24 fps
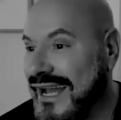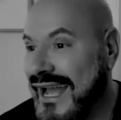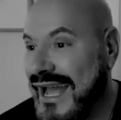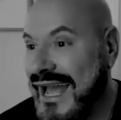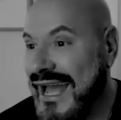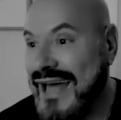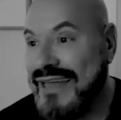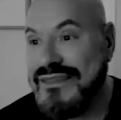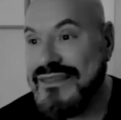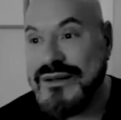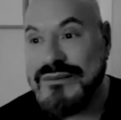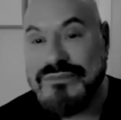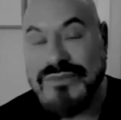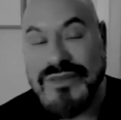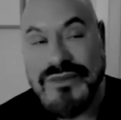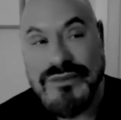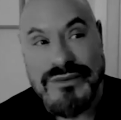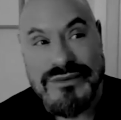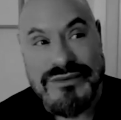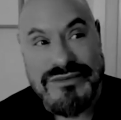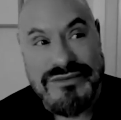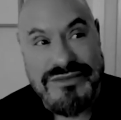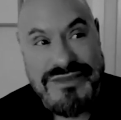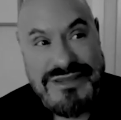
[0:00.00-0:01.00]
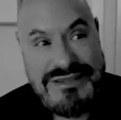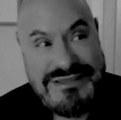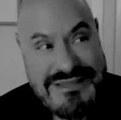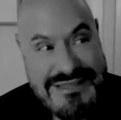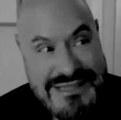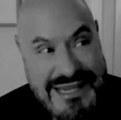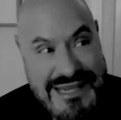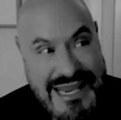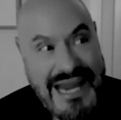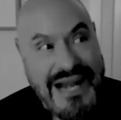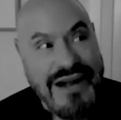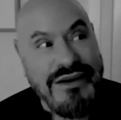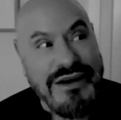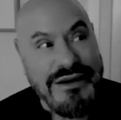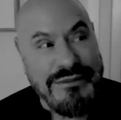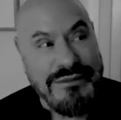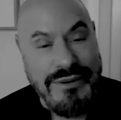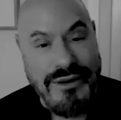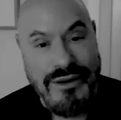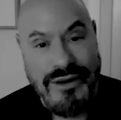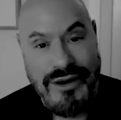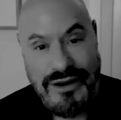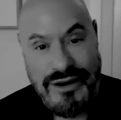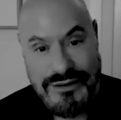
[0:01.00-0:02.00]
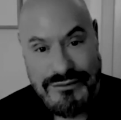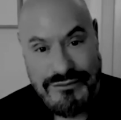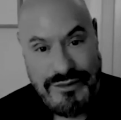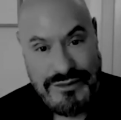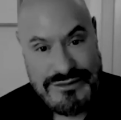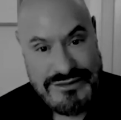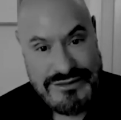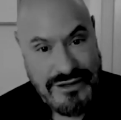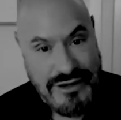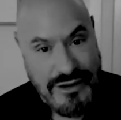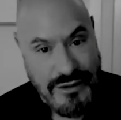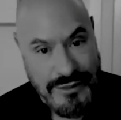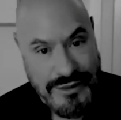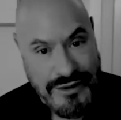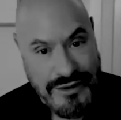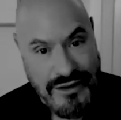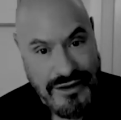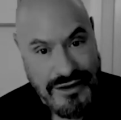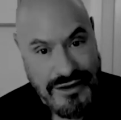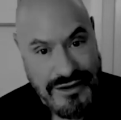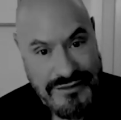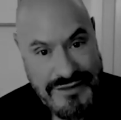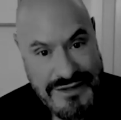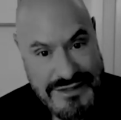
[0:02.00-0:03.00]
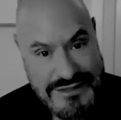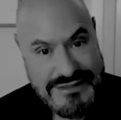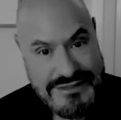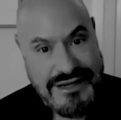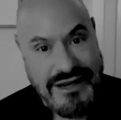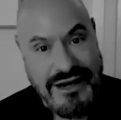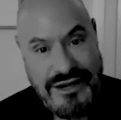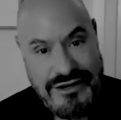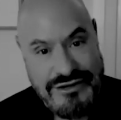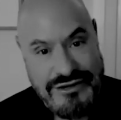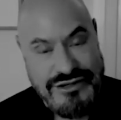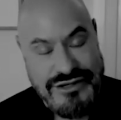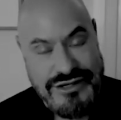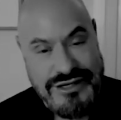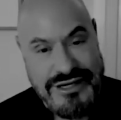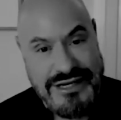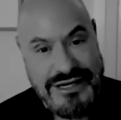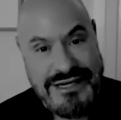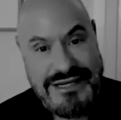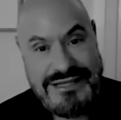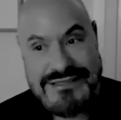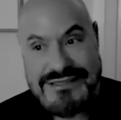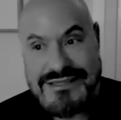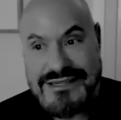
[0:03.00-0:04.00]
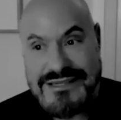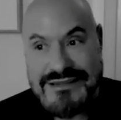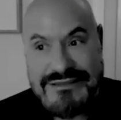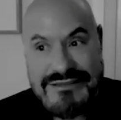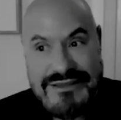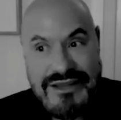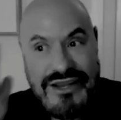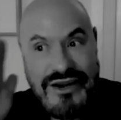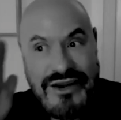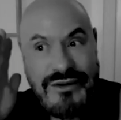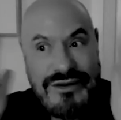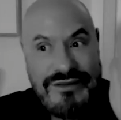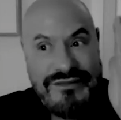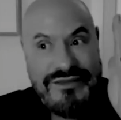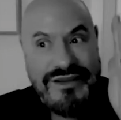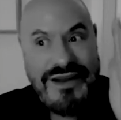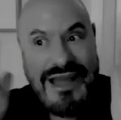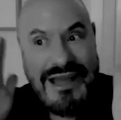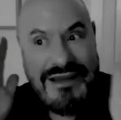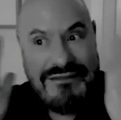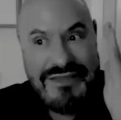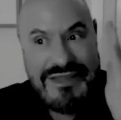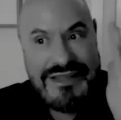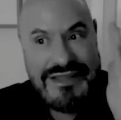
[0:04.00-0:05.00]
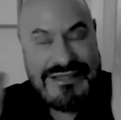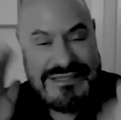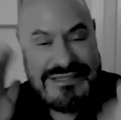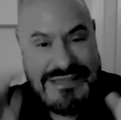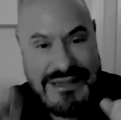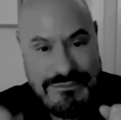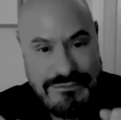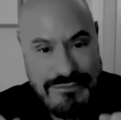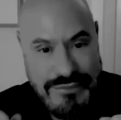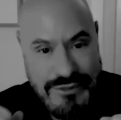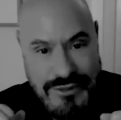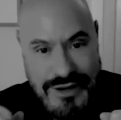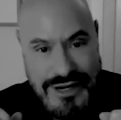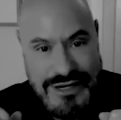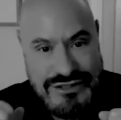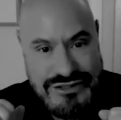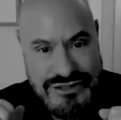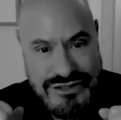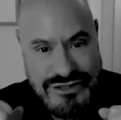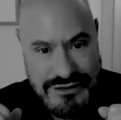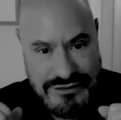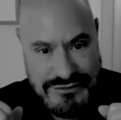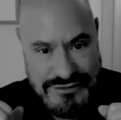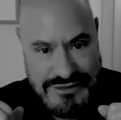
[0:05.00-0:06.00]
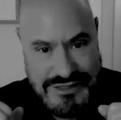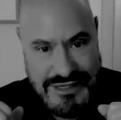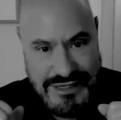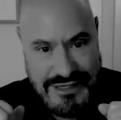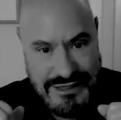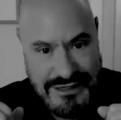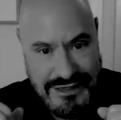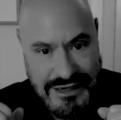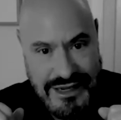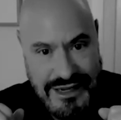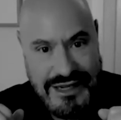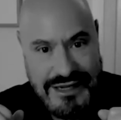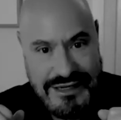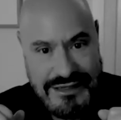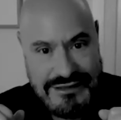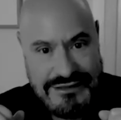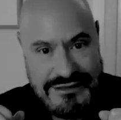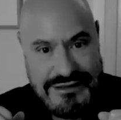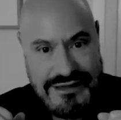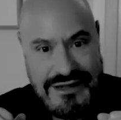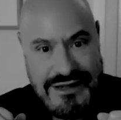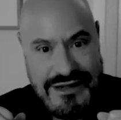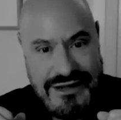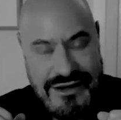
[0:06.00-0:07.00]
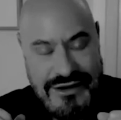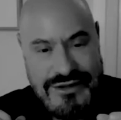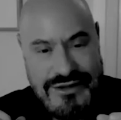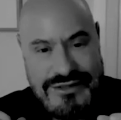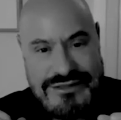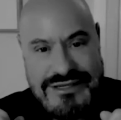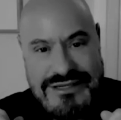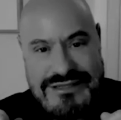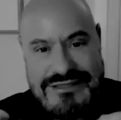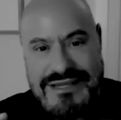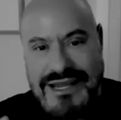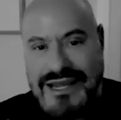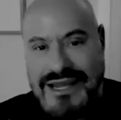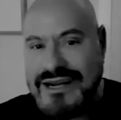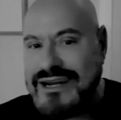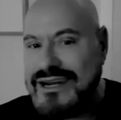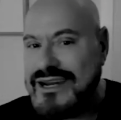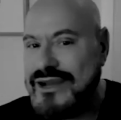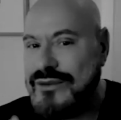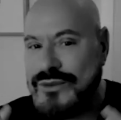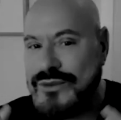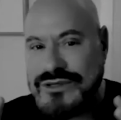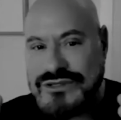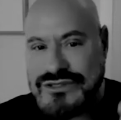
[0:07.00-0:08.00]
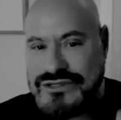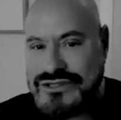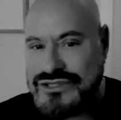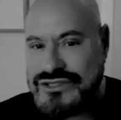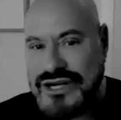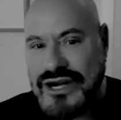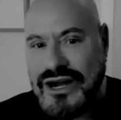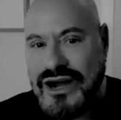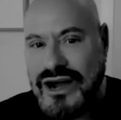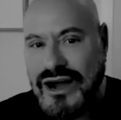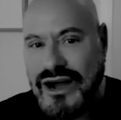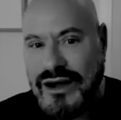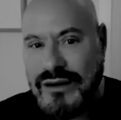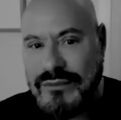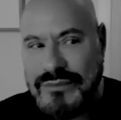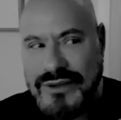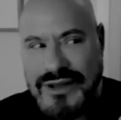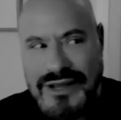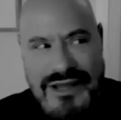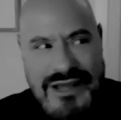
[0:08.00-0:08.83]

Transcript: the scary part of what's going on in this country is that you don't even have that separation of day and night, because it's not anyone's job.